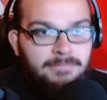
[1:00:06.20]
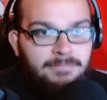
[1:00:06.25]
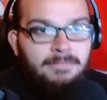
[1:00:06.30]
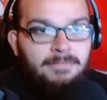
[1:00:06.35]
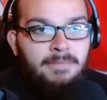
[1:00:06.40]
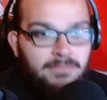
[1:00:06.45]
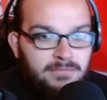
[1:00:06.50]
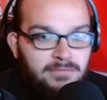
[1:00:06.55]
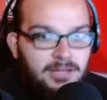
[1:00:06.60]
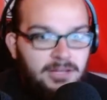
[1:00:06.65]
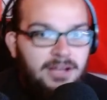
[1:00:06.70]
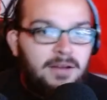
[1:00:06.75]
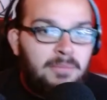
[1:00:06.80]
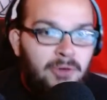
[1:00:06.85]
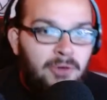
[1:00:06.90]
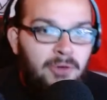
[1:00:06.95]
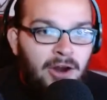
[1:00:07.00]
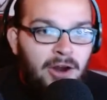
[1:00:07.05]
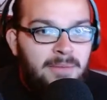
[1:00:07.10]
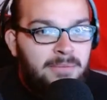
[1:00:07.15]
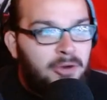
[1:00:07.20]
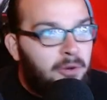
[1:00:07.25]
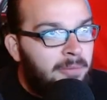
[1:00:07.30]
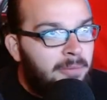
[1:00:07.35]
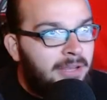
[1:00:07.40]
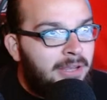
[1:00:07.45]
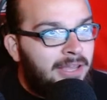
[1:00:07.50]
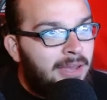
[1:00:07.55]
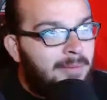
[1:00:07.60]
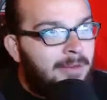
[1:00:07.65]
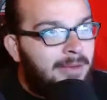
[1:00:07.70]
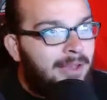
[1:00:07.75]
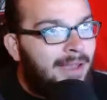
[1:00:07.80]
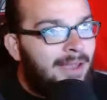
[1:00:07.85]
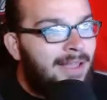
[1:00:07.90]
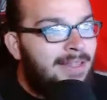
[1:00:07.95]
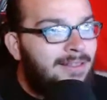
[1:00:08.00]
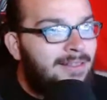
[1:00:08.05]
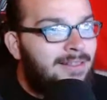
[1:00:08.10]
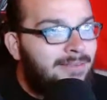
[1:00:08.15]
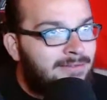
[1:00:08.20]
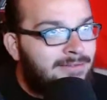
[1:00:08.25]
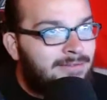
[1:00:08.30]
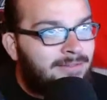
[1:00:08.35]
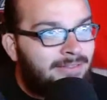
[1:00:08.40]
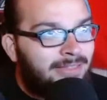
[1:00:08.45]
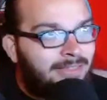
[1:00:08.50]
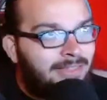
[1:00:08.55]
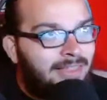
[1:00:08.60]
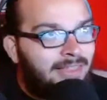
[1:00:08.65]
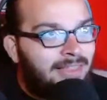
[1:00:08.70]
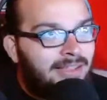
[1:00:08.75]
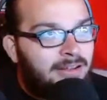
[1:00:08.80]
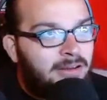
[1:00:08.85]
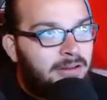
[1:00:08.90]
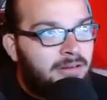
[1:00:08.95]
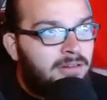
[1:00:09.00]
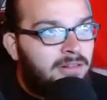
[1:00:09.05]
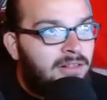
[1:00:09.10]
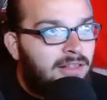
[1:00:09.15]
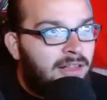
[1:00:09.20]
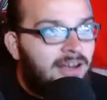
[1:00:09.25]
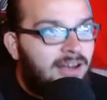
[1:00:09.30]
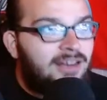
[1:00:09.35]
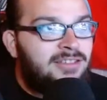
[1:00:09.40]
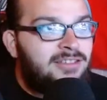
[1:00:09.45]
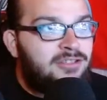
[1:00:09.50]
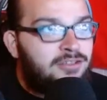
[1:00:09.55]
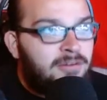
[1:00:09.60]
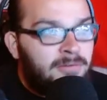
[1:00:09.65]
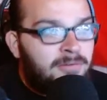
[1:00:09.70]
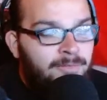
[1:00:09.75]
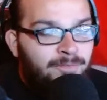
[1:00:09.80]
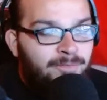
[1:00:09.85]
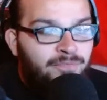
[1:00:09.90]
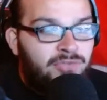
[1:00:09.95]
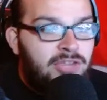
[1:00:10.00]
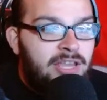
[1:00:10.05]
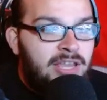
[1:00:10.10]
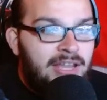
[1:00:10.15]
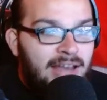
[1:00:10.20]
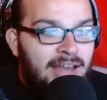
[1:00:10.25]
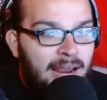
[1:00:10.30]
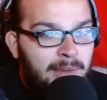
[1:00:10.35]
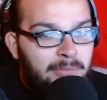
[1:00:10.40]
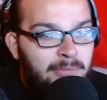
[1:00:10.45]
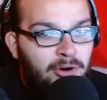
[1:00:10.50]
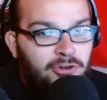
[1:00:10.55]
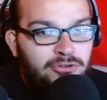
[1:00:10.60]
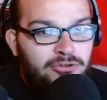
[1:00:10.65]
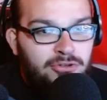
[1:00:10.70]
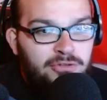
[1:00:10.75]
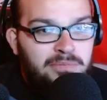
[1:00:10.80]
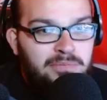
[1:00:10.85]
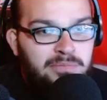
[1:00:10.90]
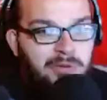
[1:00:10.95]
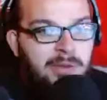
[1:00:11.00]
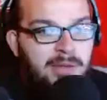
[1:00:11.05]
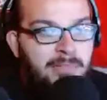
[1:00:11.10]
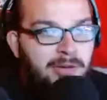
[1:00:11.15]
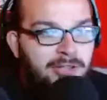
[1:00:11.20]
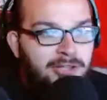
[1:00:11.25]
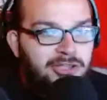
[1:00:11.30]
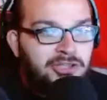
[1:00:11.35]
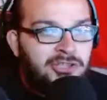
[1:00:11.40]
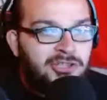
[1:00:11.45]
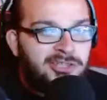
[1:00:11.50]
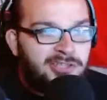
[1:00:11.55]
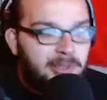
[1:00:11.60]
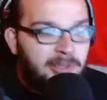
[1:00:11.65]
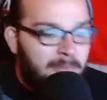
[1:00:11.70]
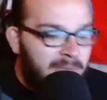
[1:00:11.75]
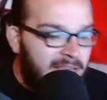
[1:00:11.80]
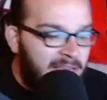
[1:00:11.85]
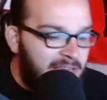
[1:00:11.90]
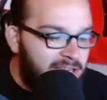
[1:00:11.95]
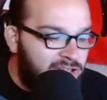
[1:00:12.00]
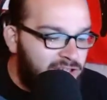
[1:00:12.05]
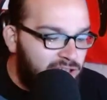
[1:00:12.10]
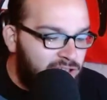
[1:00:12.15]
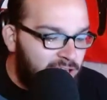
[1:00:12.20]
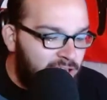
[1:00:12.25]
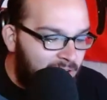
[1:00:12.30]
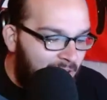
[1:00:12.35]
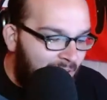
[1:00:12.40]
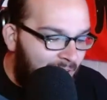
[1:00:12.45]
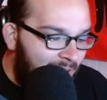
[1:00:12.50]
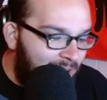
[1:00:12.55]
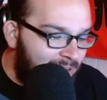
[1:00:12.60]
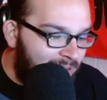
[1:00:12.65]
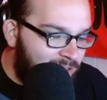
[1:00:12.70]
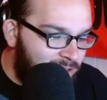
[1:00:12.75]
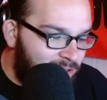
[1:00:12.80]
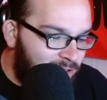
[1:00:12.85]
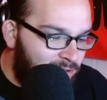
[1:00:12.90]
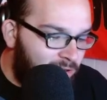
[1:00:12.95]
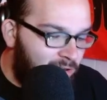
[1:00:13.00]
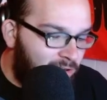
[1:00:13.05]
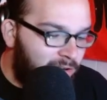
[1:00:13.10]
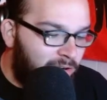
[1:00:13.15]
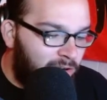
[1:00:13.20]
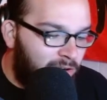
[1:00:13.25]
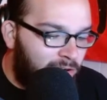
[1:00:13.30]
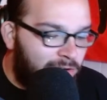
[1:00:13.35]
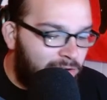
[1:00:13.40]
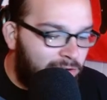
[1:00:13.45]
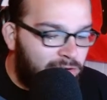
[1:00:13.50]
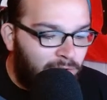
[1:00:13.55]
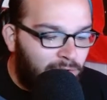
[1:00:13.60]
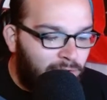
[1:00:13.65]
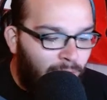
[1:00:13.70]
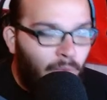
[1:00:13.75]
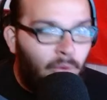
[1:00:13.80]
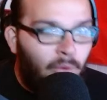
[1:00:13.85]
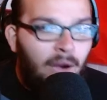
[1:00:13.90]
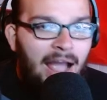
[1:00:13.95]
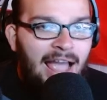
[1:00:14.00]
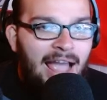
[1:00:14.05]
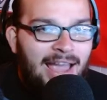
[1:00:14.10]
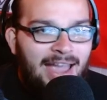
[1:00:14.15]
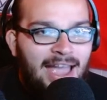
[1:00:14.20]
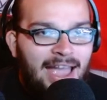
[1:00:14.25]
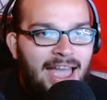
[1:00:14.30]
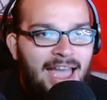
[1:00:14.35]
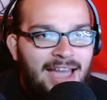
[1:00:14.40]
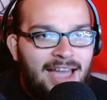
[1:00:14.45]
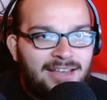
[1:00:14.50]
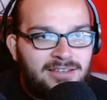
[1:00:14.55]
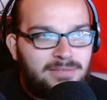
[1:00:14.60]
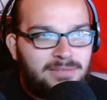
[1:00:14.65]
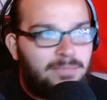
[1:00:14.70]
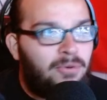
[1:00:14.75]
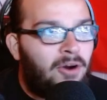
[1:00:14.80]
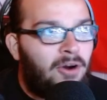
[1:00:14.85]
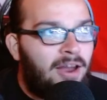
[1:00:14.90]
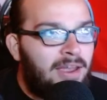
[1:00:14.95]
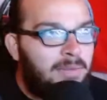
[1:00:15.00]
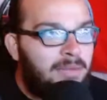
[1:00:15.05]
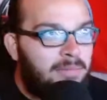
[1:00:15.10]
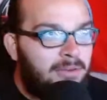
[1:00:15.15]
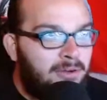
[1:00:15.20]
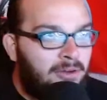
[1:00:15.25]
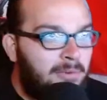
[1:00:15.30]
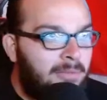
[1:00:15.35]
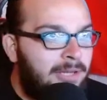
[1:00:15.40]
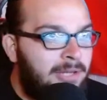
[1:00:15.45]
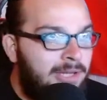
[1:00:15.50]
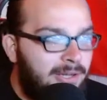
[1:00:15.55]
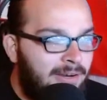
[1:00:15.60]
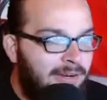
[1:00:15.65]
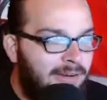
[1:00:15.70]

Yeah, like a Brian Pillman gimmick. Because Dean Ambrose was pretty much just a PG-ass whack ass Brian Pillman.